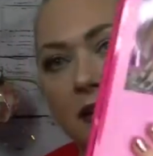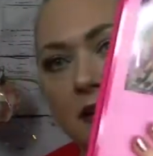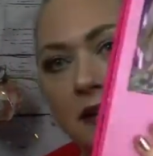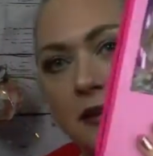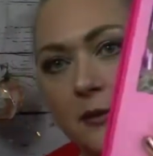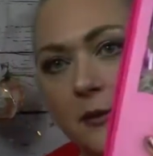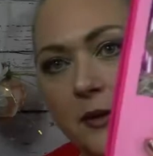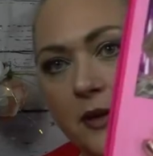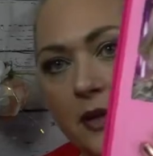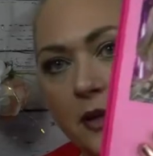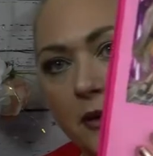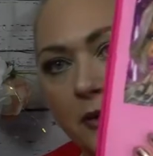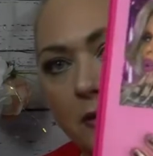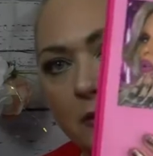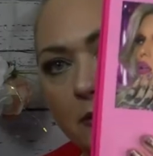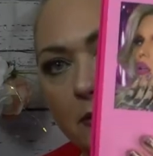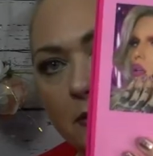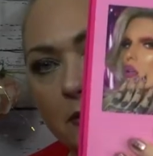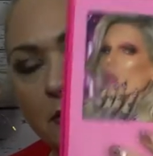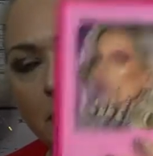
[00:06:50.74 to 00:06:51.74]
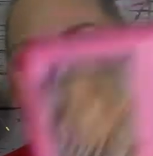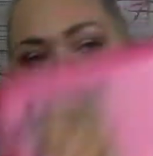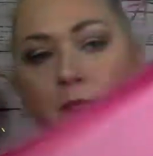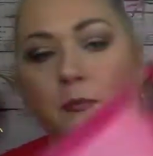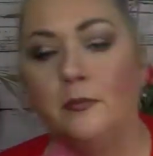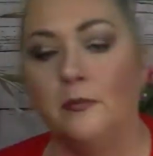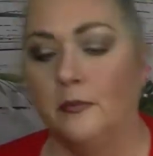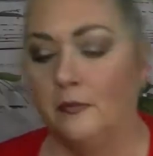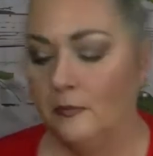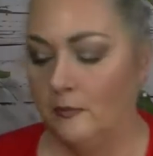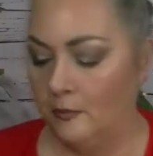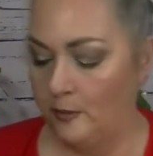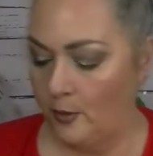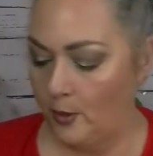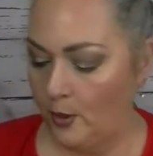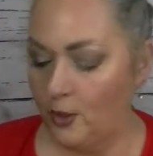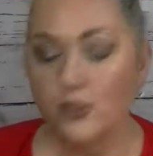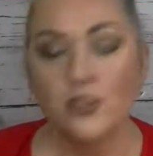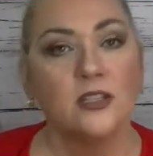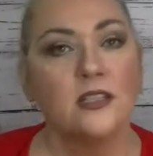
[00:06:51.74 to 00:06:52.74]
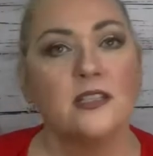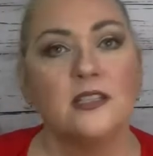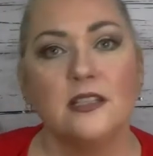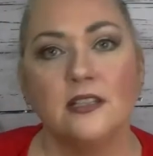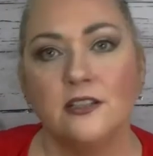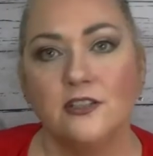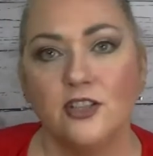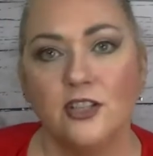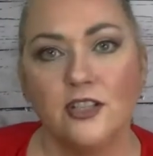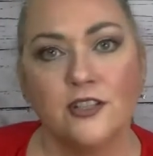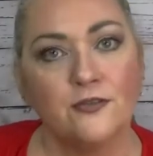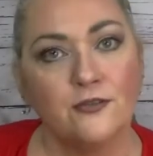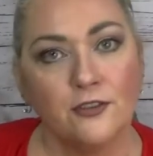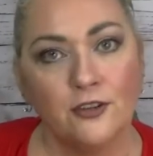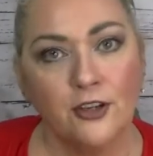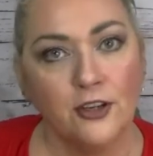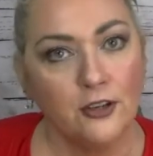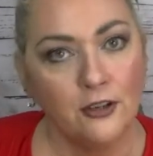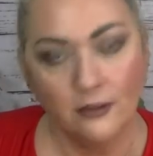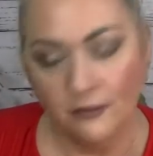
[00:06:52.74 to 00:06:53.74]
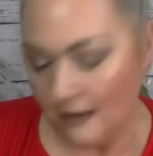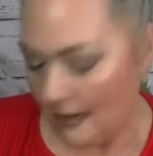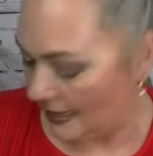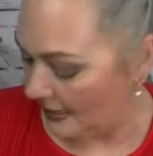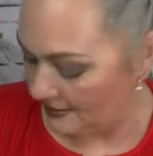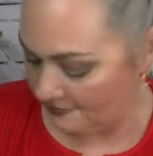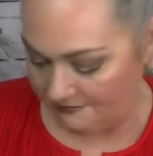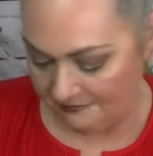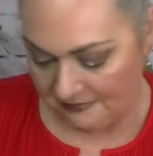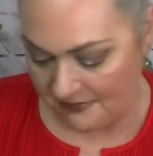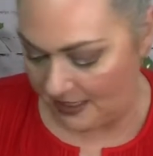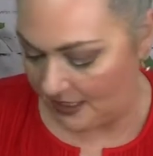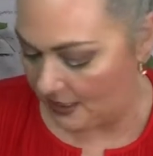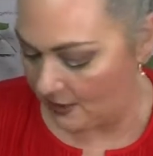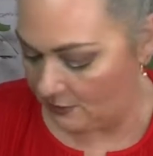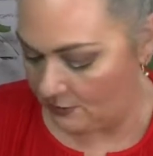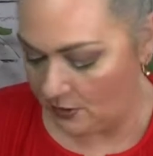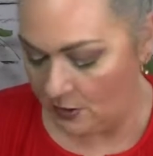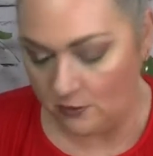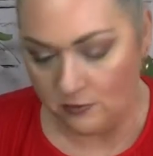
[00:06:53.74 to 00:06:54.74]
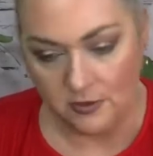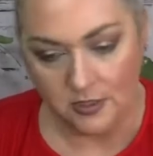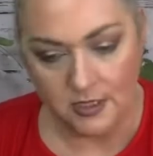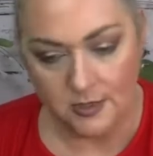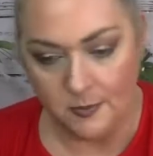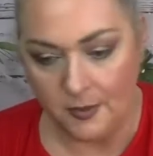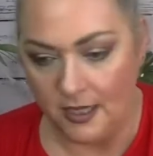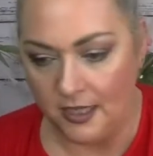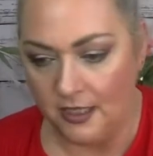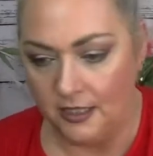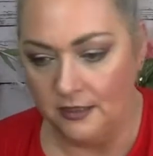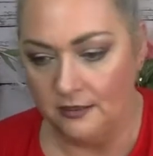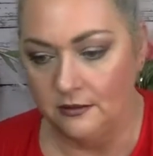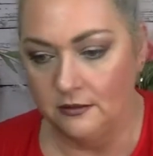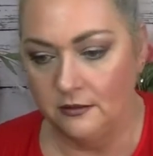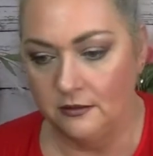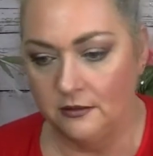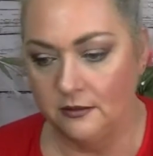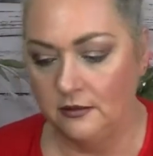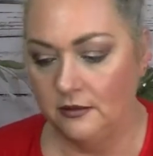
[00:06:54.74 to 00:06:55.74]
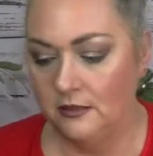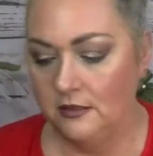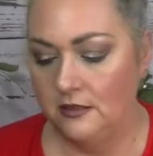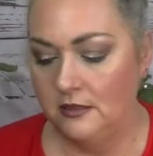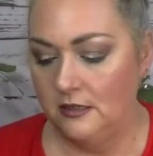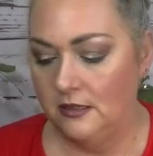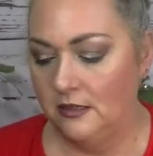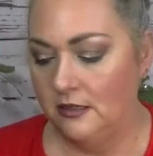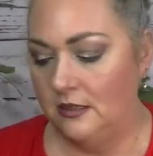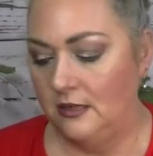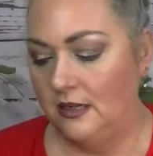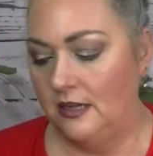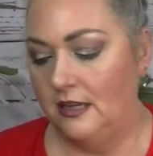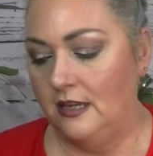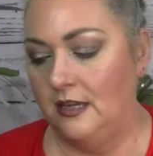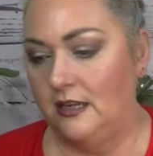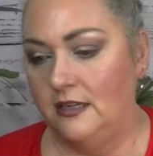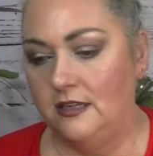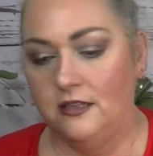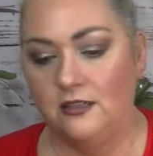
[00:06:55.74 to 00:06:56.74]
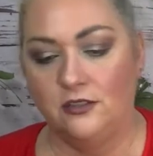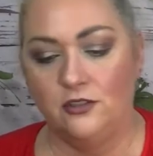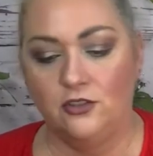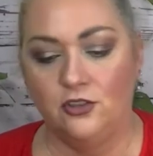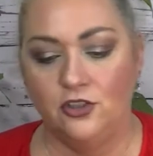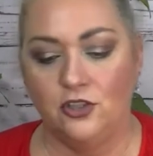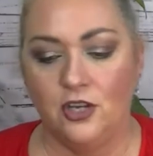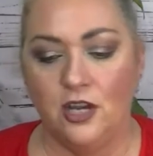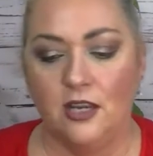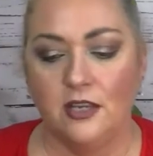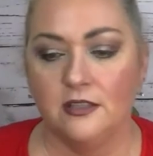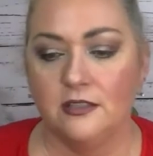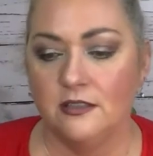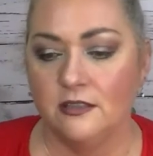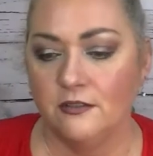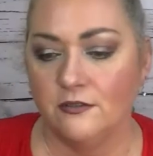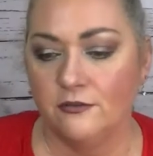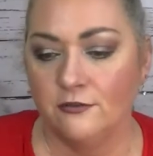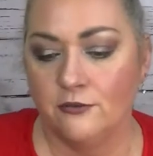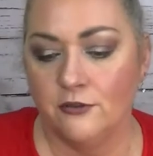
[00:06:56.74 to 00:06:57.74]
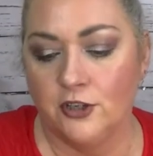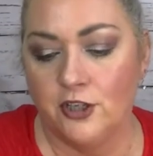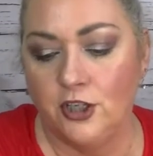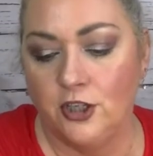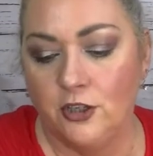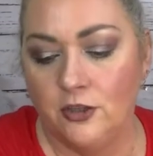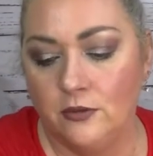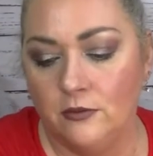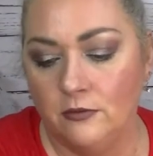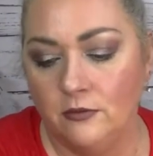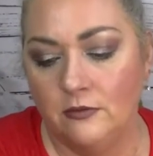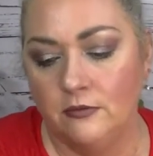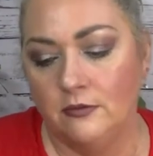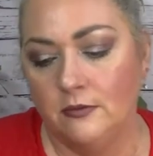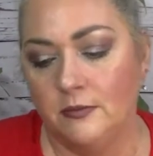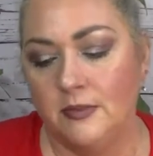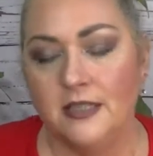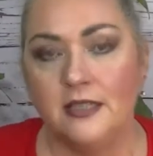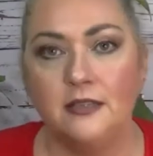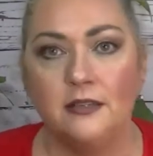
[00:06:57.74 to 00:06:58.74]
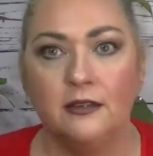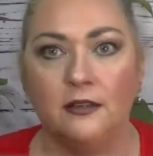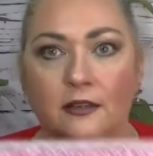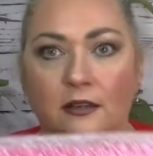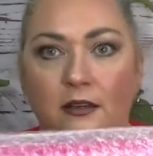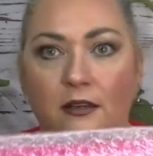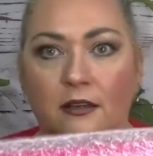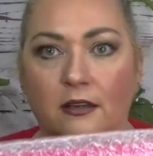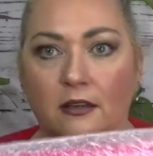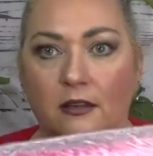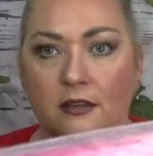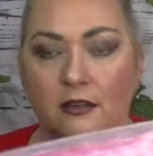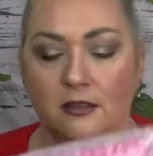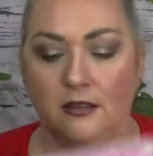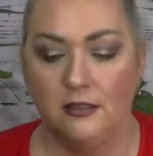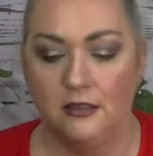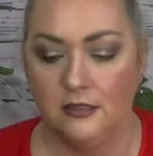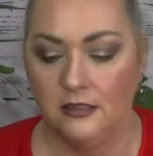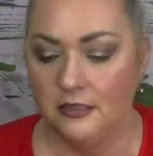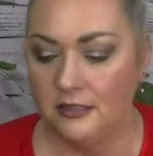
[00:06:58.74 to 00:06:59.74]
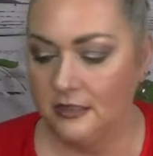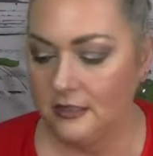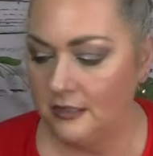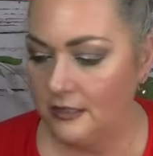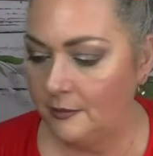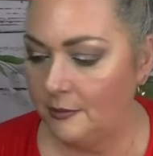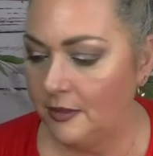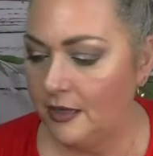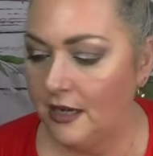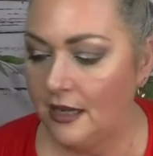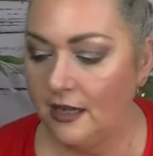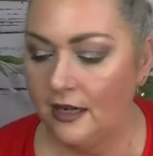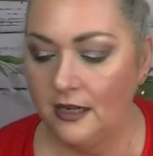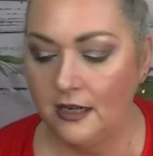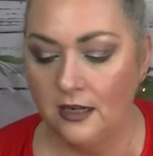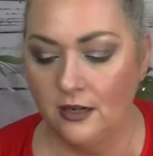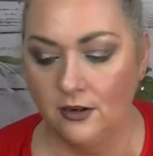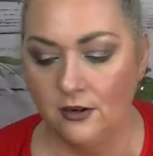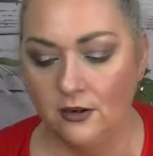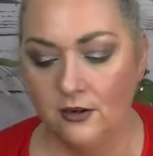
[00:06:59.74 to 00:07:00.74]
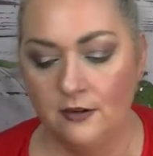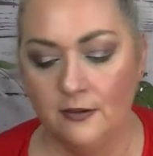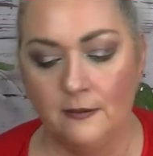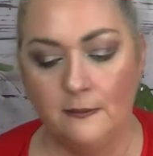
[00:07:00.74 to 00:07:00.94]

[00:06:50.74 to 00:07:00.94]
There we go. Purchased it just for you. I, I don't own this palette. It's just for you. Let me slip it out of here.